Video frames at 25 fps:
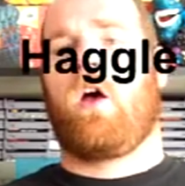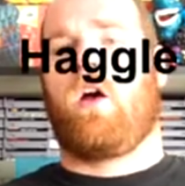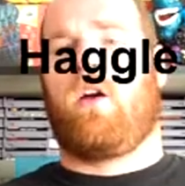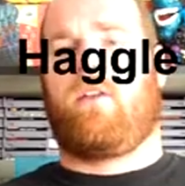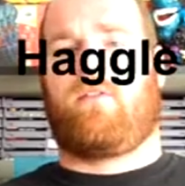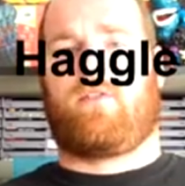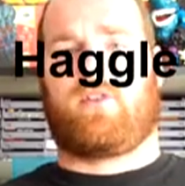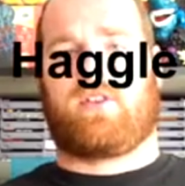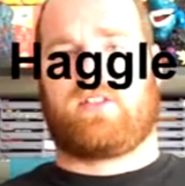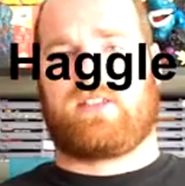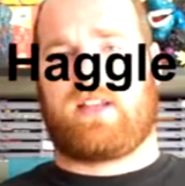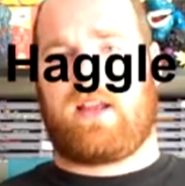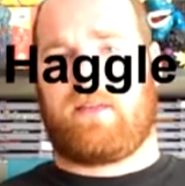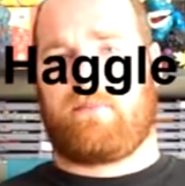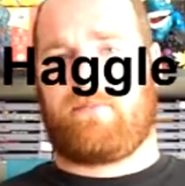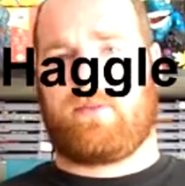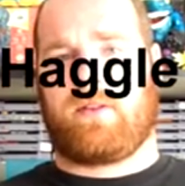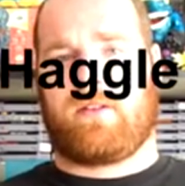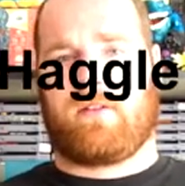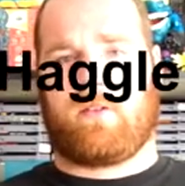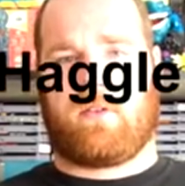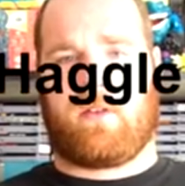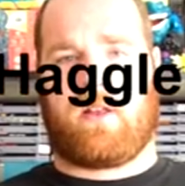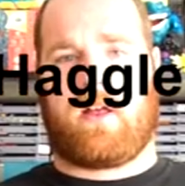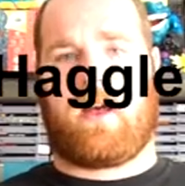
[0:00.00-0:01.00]
For
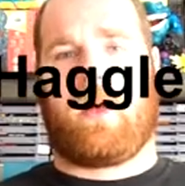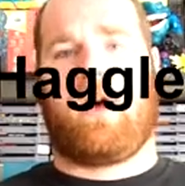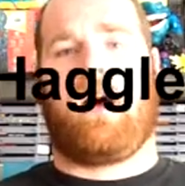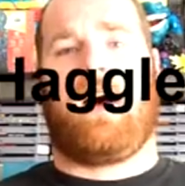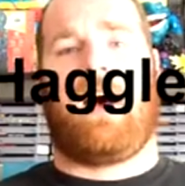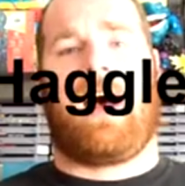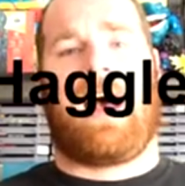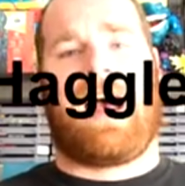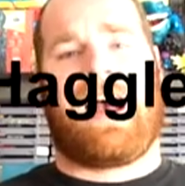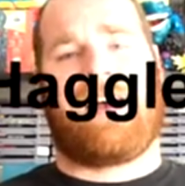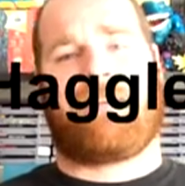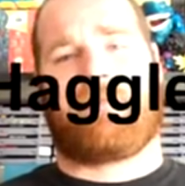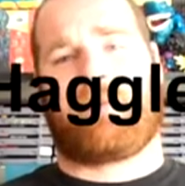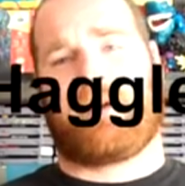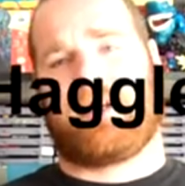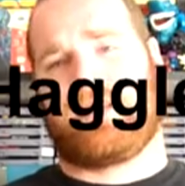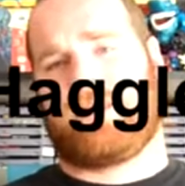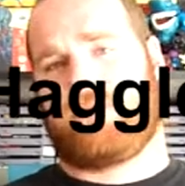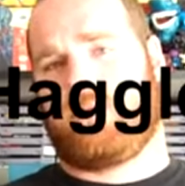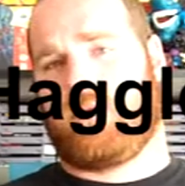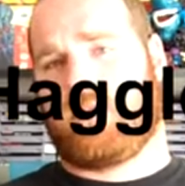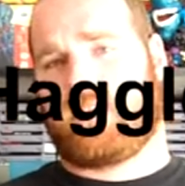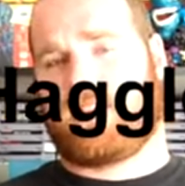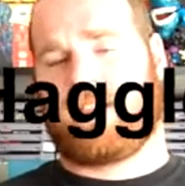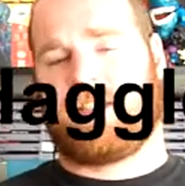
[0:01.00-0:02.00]
example, Half Price
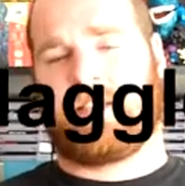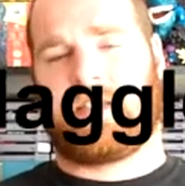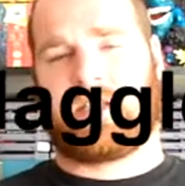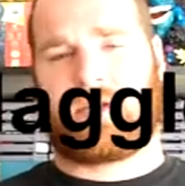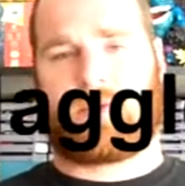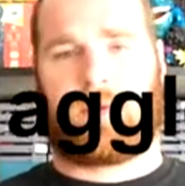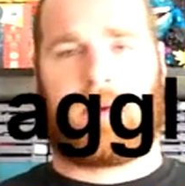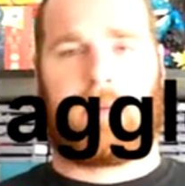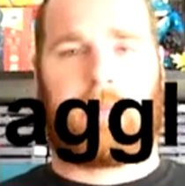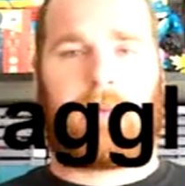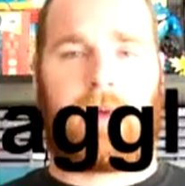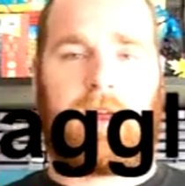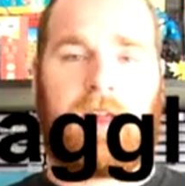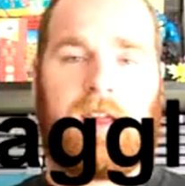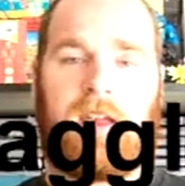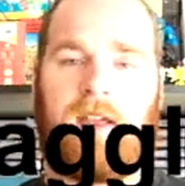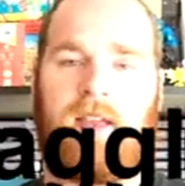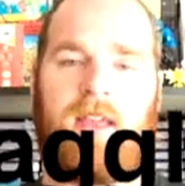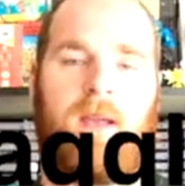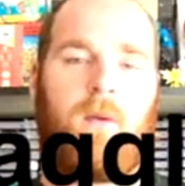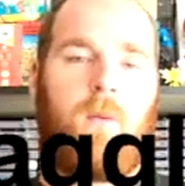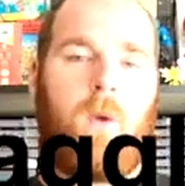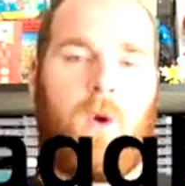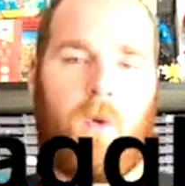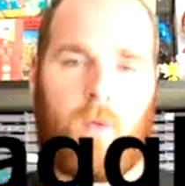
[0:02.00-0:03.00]
Books and Disc Replay,
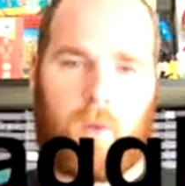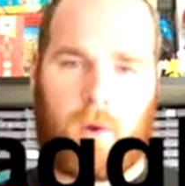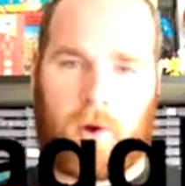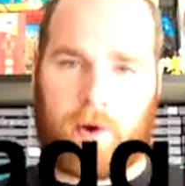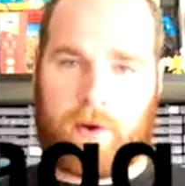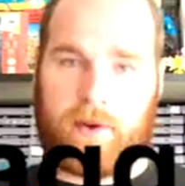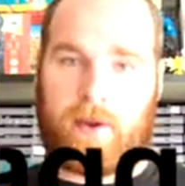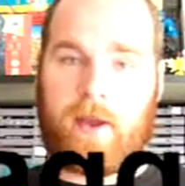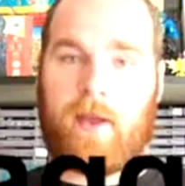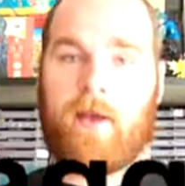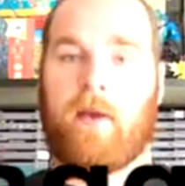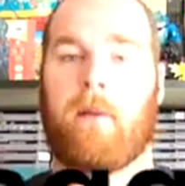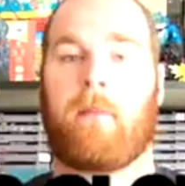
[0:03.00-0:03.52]
it won't work.